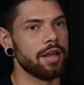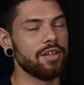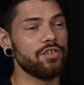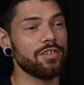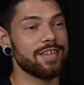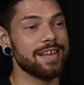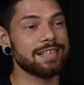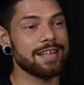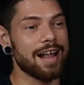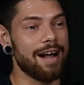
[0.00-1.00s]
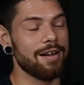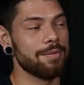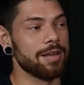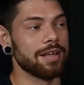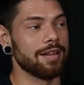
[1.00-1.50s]
It just takes it out of
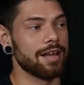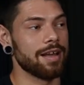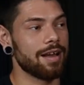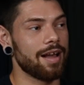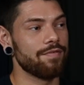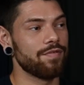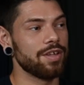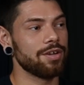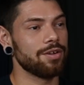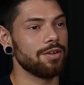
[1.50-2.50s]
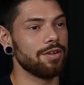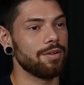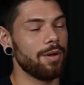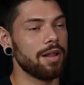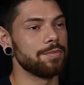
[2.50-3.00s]
me. Like, I feel
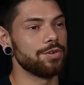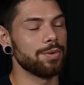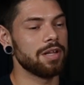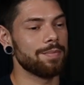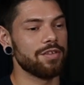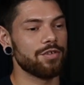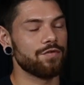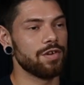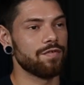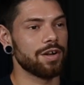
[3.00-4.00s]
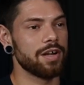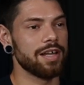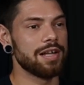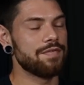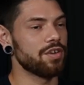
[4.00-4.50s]
while I'm doing them, I just feel very
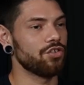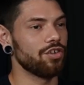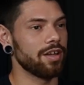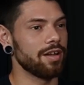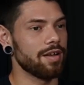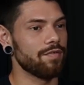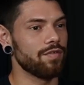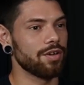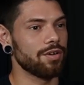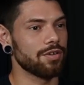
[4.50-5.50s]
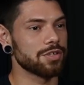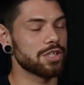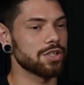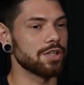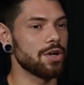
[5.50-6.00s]
inefficient. I feel
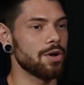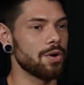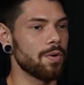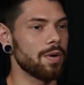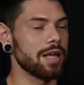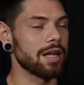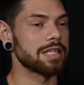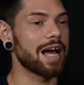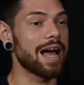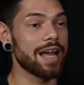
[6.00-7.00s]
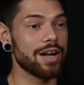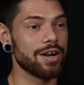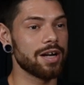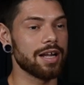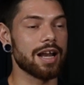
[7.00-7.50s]
slow and
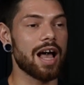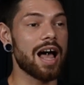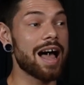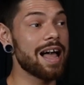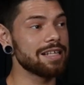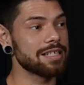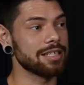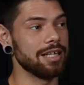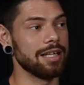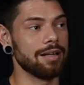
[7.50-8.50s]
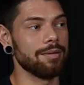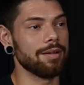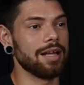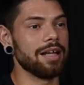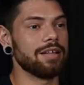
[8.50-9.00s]
tired and hot, and
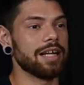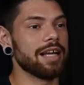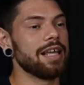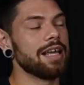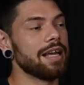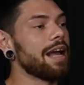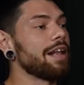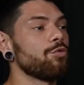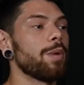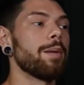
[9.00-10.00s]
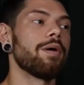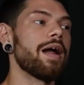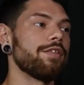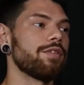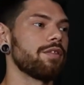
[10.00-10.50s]
like I can't catch my
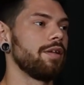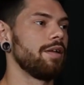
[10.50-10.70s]
breath.